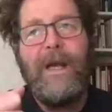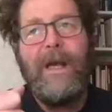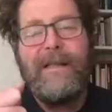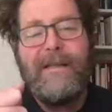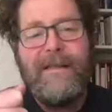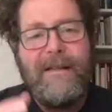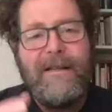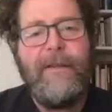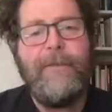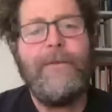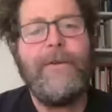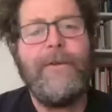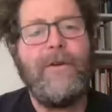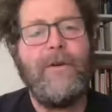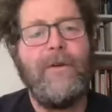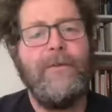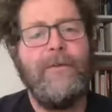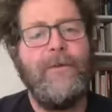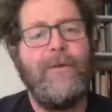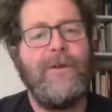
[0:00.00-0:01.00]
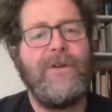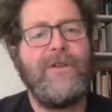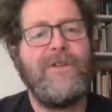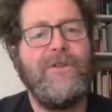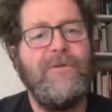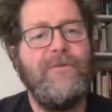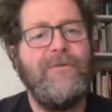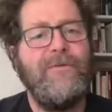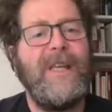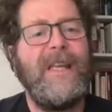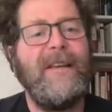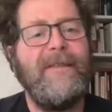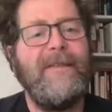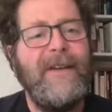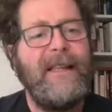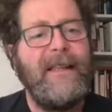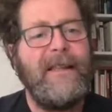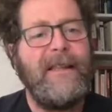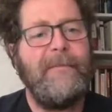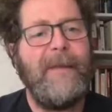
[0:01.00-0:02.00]
it's difficult for us to
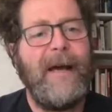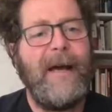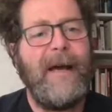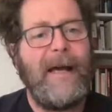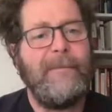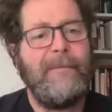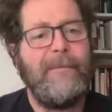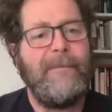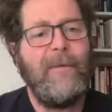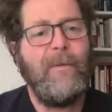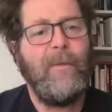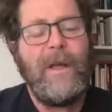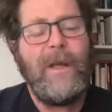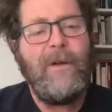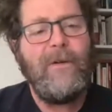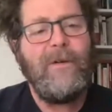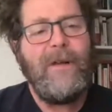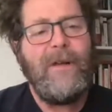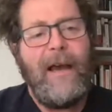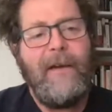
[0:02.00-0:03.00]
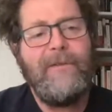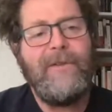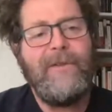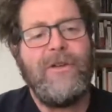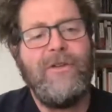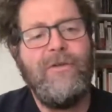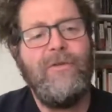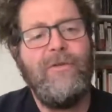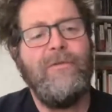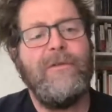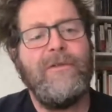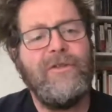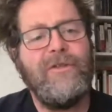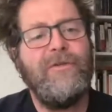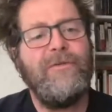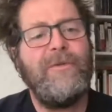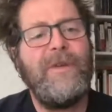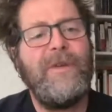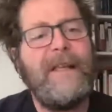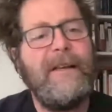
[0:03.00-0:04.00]
reinvent the map. We don't have the tools
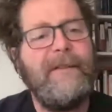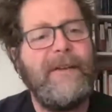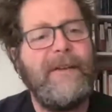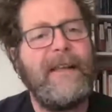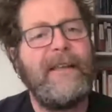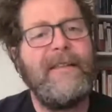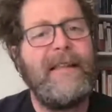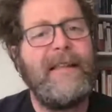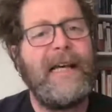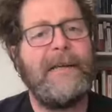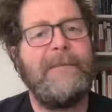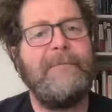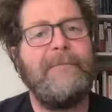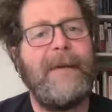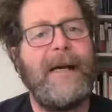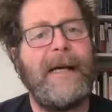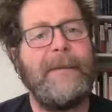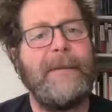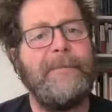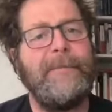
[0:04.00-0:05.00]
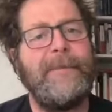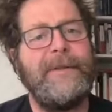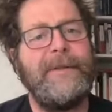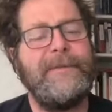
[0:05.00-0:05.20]
to reinvent that map.